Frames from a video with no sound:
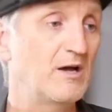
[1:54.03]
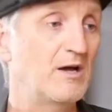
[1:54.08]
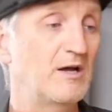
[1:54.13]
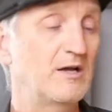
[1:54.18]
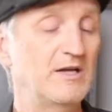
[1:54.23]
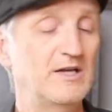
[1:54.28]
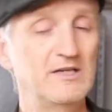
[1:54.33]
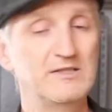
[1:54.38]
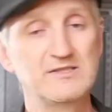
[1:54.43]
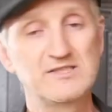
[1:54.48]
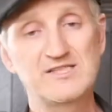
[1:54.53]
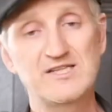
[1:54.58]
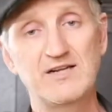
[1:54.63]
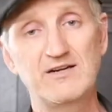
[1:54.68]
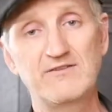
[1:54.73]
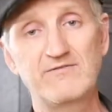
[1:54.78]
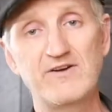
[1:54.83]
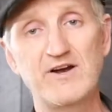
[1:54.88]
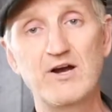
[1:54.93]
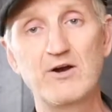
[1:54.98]
Instead
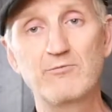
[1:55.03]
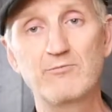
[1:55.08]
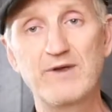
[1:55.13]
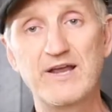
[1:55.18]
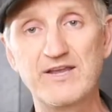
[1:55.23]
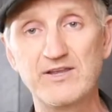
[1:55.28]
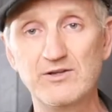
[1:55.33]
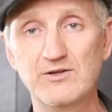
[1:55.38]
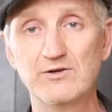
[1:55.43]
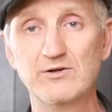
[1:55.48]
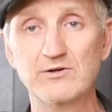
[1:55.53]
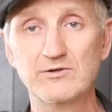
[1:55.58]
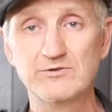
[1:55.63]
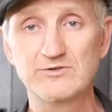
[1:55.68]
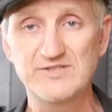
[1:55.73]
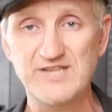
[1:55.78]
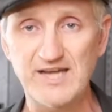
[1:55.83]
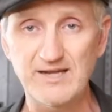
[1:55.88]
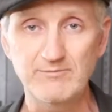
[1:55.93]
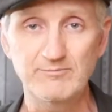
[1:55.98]
of our regular
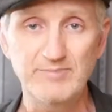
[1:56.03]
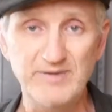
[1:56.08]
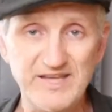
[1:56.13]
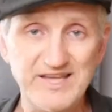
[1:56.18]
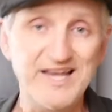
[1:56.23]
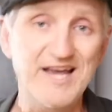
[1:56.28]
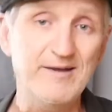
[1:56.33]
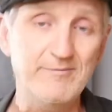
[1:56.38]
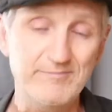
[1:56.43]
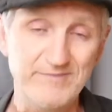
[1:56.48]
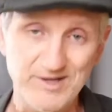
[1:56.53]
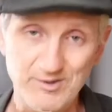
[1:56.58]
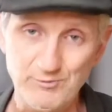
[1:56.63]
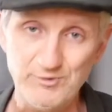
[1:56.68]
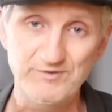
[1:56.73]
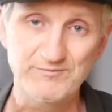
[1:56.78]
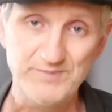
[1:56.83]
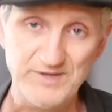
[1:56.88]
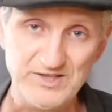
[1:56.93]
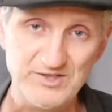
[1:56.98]
10 p.m. that
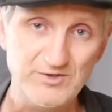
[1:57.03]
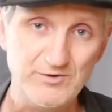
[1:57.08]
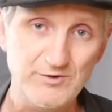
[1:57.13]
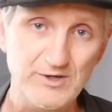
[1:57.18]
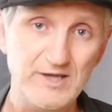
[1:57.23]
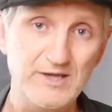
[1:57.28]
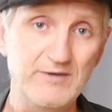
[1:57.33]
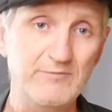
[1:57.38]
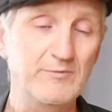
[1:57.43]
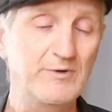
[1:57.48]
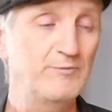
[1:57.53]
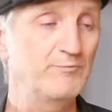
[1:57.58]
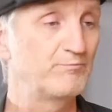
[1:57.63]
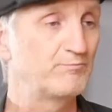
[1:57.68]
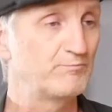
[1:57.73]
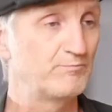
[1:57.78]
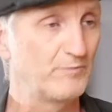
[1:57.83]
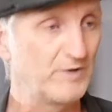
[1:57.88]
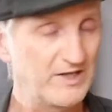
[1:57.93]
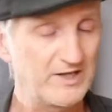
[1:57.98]
we've been doing, and we
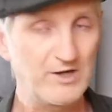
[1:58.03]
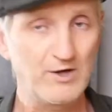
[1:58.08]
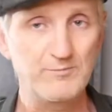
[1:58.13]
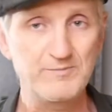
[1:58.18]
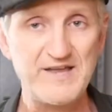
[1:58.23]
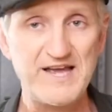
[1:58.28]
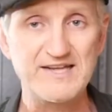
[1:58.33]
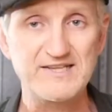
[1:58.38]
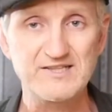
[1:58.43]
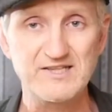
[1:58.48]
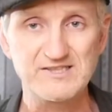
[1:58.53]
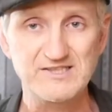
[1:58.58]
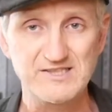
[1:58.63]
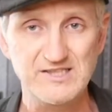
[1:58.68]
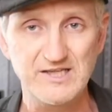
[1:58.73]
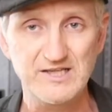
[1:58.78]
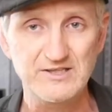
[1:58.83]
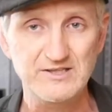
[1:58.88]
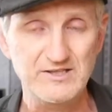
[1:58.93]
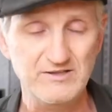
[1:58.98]
really hope that doesn't
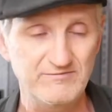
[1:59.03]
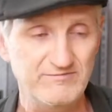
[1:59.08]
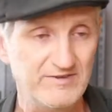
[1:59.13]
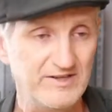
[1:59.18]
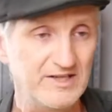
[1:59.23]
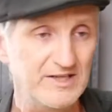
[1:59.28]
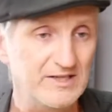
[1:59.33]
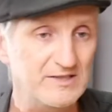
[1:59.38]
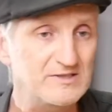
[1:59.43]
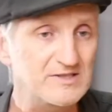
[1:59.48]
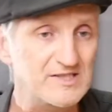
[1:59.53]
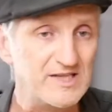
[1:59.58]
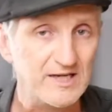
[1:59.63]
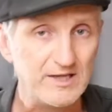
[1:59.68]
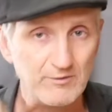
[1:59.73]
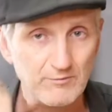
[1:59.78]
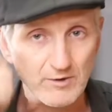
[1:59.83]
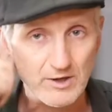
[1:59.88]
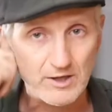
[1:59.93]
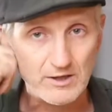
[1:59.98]
inconvenience
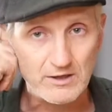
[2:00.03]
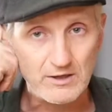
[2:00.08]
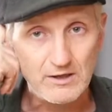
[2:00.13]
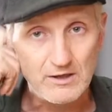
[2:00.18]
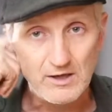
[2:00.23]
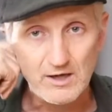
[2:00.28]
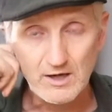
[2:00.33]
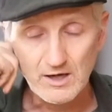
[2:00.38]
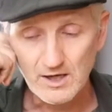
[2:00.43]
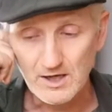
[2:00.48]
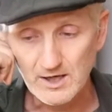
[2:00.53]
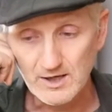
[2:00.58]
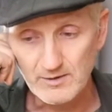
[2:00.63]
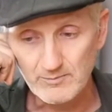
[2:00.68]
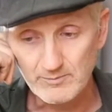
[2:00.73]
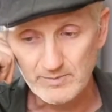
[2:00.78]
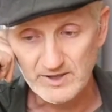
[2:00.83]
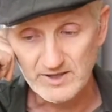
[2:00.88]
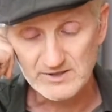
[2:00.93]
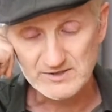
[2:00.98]
anyone.
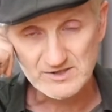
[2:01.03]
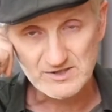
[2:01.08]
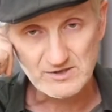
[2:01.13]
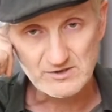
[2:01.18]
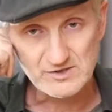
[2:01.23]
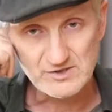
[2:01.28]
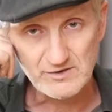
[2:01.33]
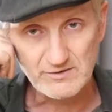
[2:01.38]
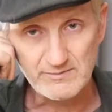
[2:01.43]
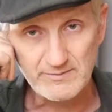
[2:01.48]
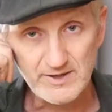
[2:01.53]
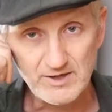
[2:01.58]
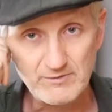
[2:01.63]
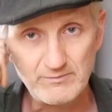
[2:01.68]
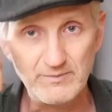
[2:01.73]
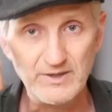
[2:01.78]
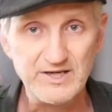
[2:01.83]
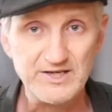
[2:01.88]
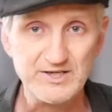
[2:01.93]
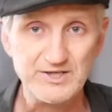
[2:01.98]
But it's also about
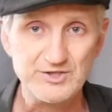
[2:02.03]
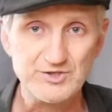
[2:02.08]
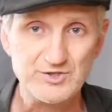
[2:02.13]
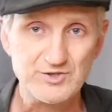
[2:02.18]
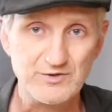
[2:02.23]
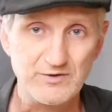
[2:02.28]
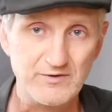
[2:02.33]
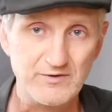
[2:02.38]
making sure